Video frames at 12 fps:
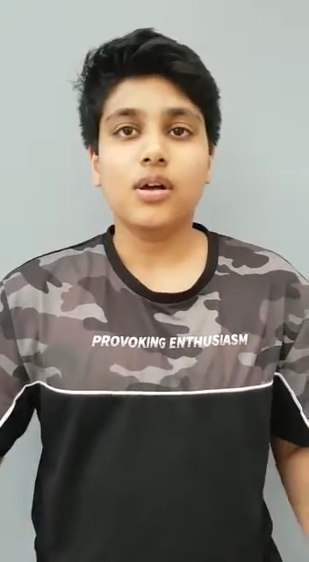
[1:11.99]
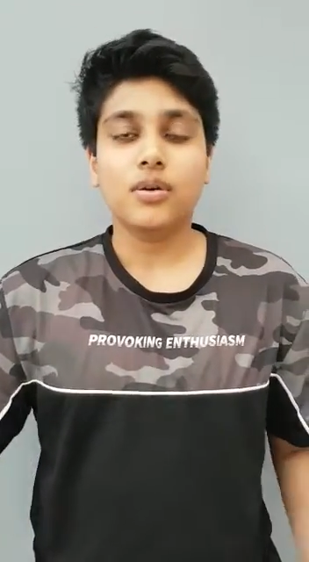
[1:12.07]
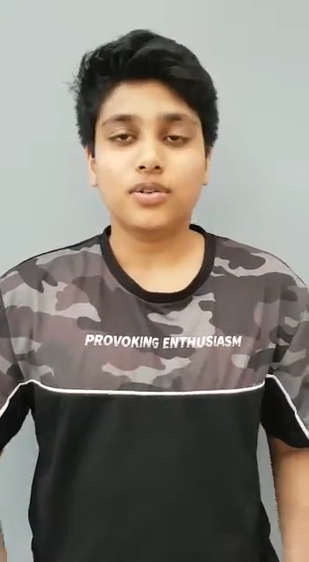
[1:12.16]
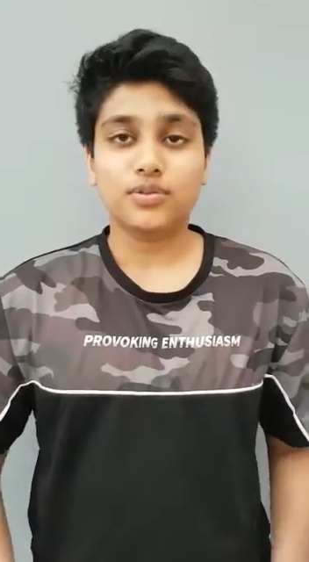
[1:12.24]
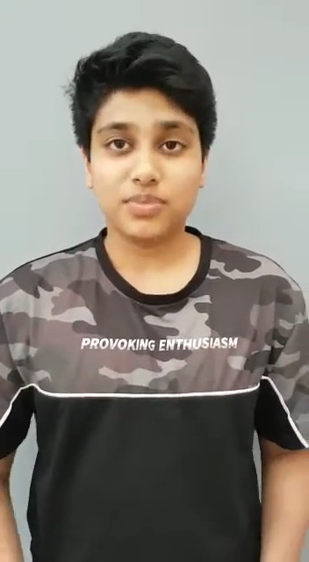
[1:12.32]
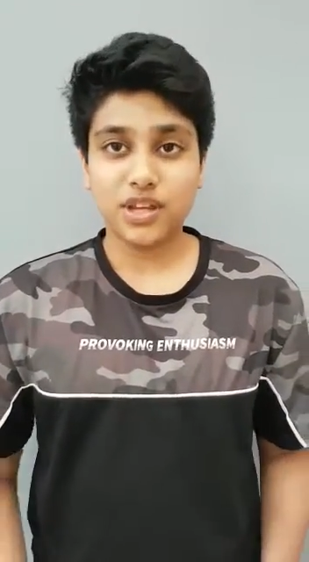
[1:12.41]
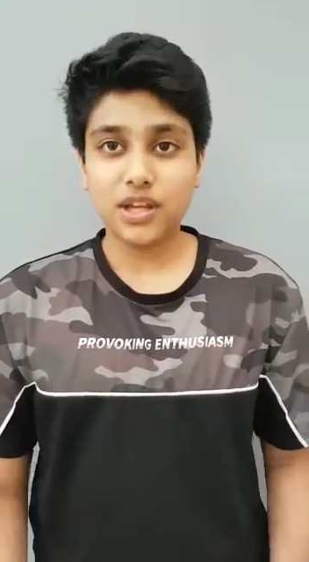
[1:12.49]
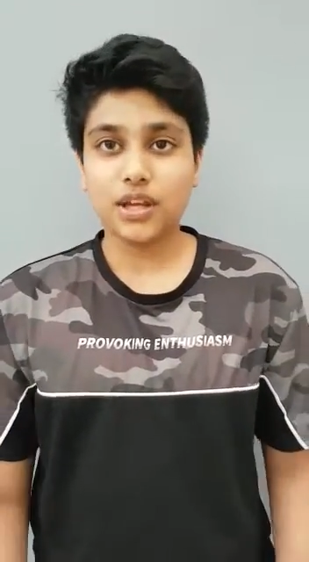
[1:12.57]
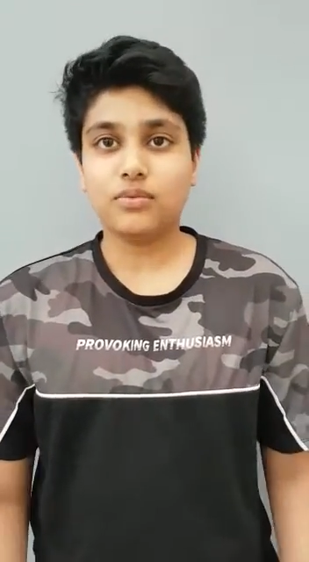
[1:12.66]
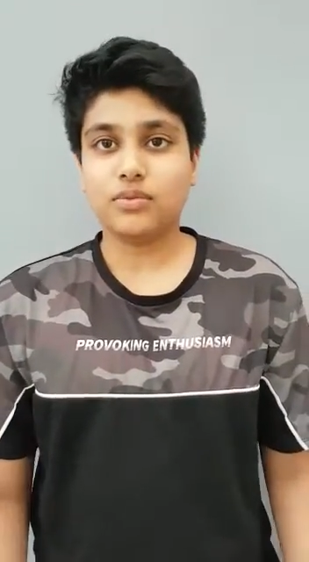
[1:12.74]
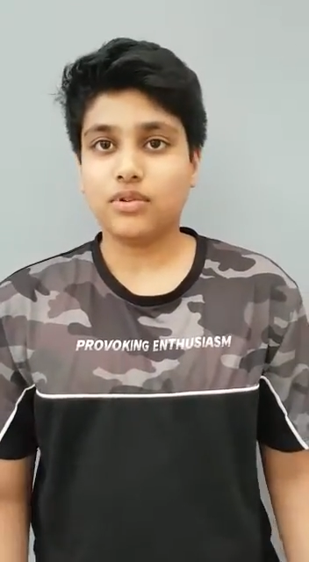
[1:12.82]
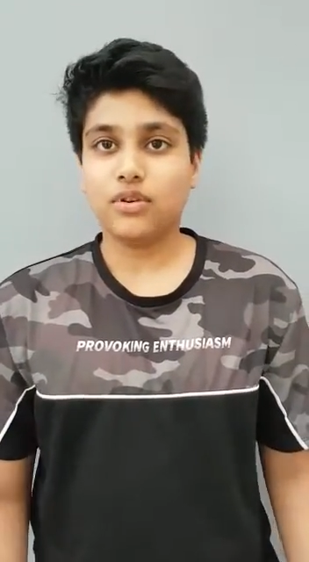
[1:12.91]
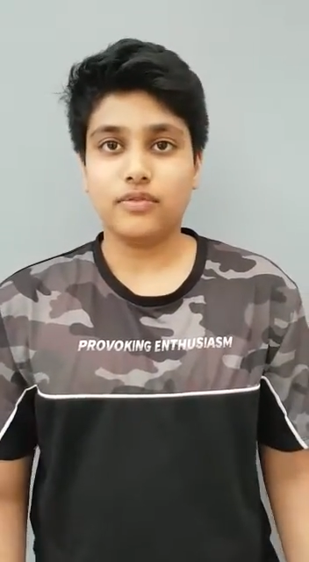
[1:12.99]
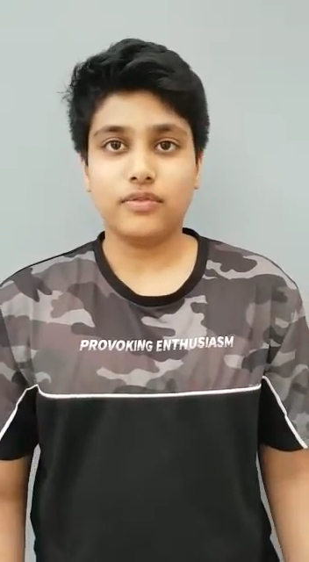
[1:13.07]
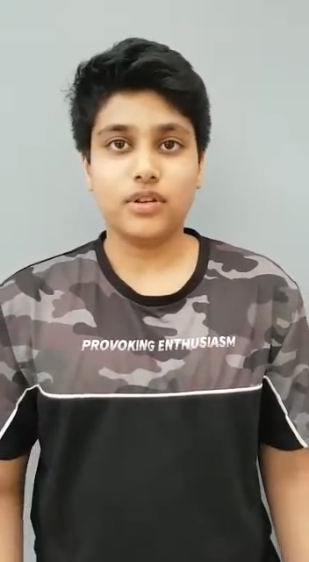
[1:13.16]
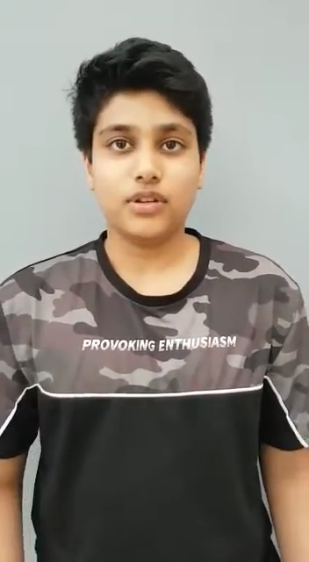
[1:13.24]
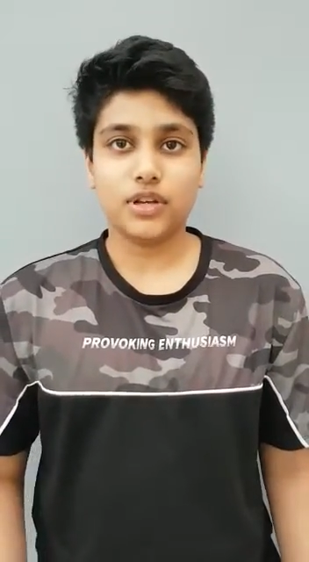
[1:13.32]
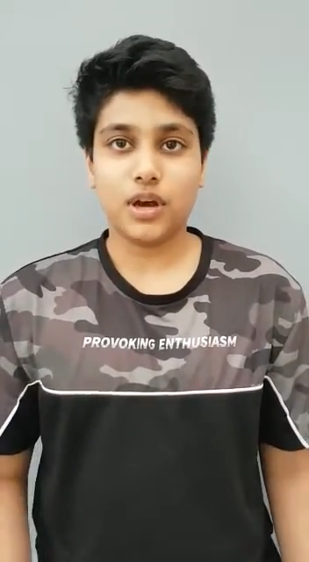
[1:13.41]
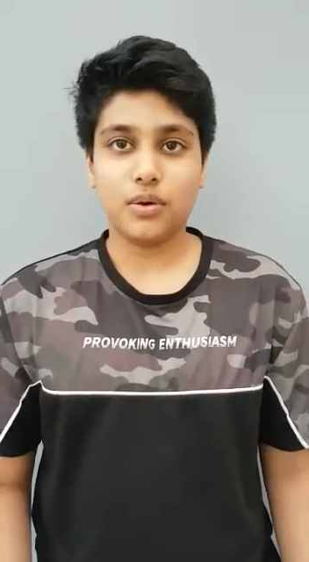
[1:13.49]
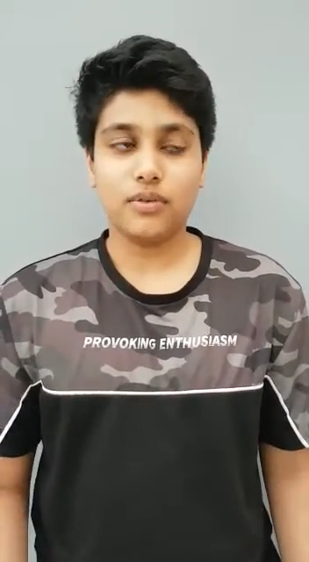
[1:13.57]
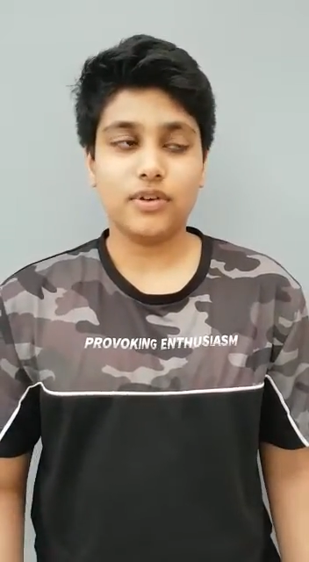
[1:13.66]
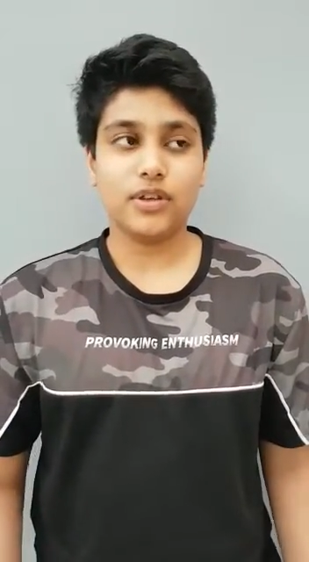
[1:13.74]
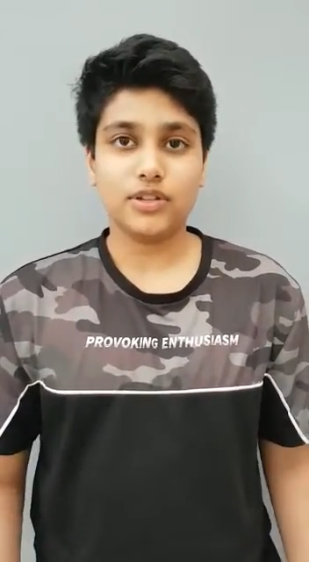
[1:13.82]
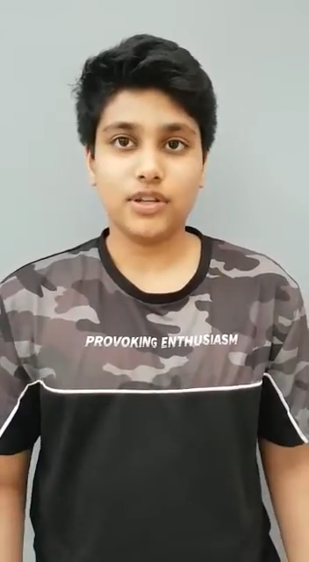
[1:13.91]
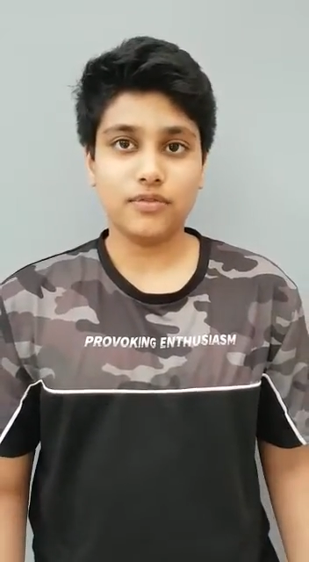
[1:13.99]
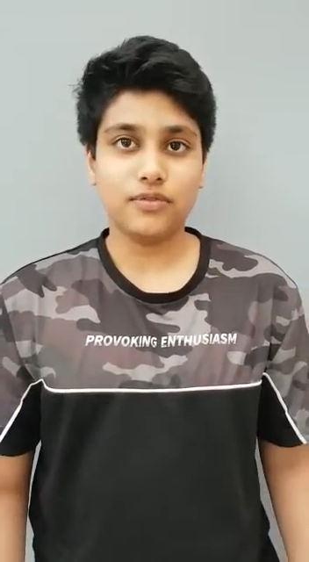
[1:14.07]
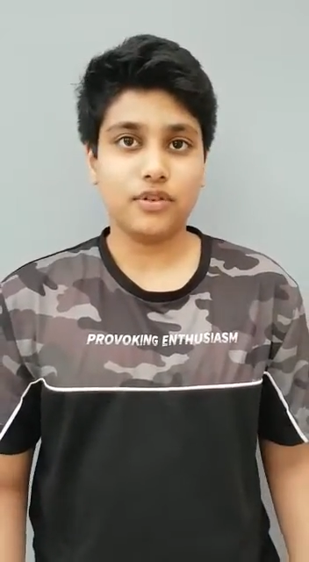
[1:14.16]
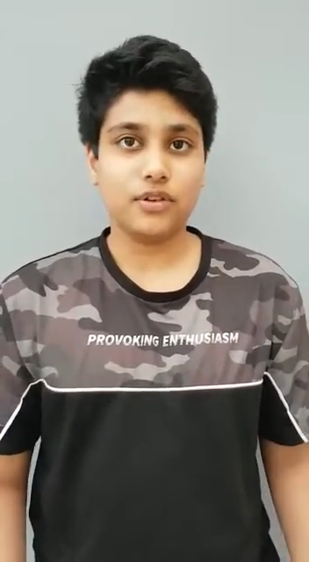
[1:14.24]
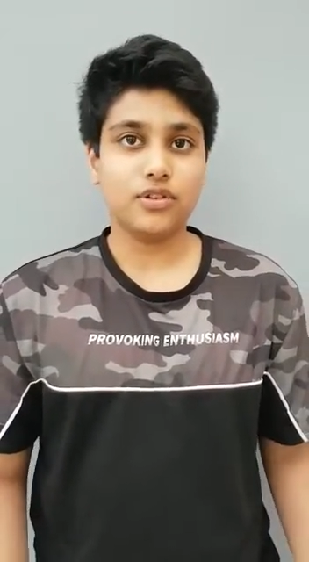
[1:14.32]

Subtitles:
Speaking with confidence, however, is different.